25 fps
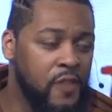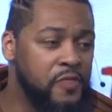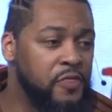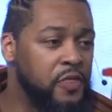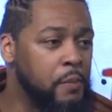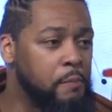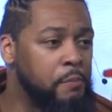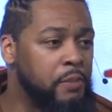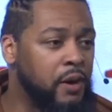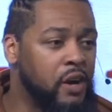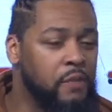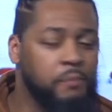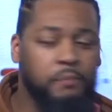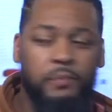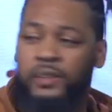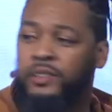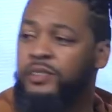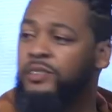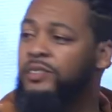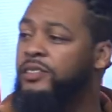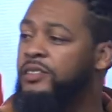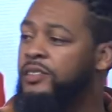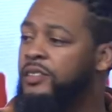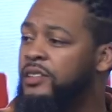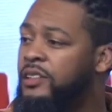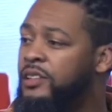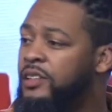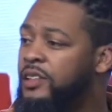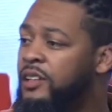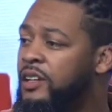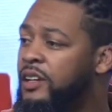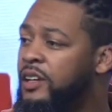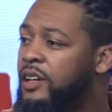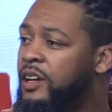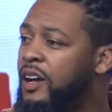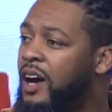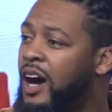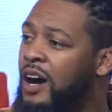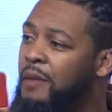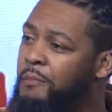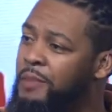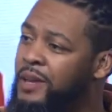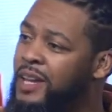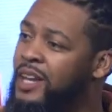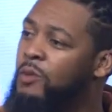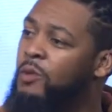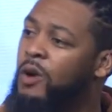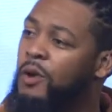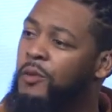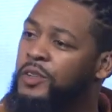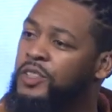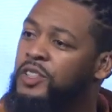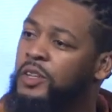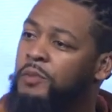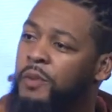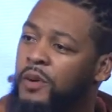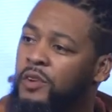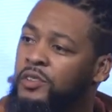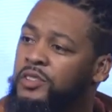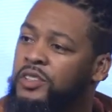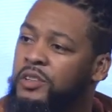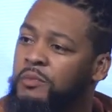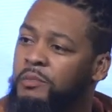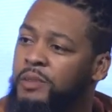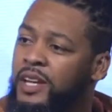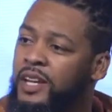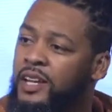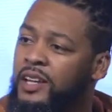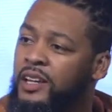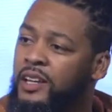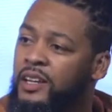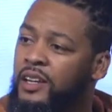the purpose of being where we're supposed to be,